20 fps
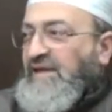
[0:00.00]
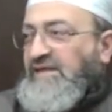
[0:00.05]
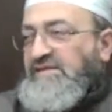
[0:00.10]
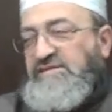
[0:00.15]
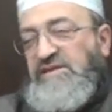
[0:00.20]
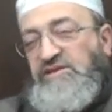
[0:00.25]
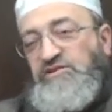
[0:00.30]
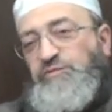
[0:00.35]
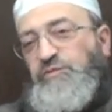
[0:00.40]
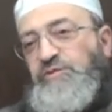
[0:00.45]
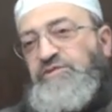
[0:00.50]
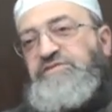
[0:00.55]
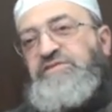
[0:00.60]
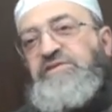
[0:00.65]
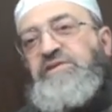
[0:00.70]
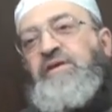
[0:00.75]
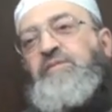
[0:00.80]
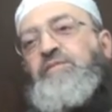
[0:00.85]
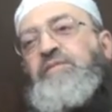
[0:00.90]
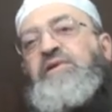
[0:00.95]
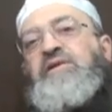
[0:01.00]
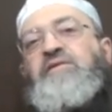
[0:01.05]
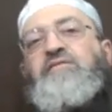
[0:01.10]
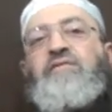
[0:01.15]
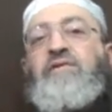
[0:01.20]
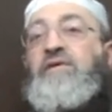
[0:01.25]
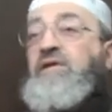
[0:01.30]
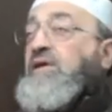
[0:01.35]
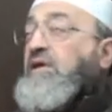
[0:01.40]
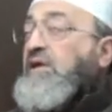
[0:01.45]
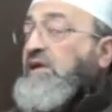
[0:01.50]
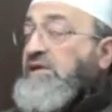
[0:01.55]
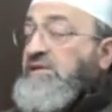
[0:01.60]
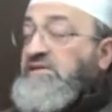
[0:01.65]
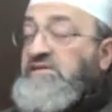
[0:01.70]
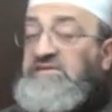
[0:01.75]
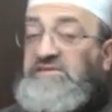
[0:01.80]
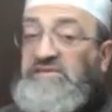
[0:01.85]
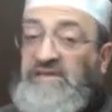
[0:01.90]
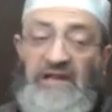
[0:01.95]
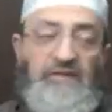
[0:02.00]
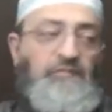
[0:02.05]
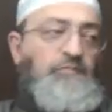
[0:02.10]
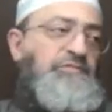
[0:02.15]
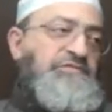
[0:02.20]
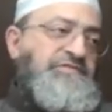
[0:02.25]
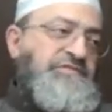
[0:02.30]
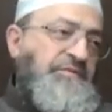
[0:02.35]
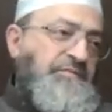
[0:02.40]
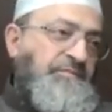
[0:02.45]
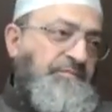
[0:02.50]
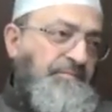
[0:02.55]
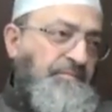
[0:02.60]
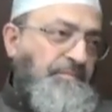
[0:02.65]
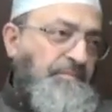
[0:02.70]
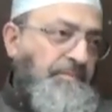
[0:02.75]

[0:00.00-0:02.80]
And such person, I believe, is not Muslim.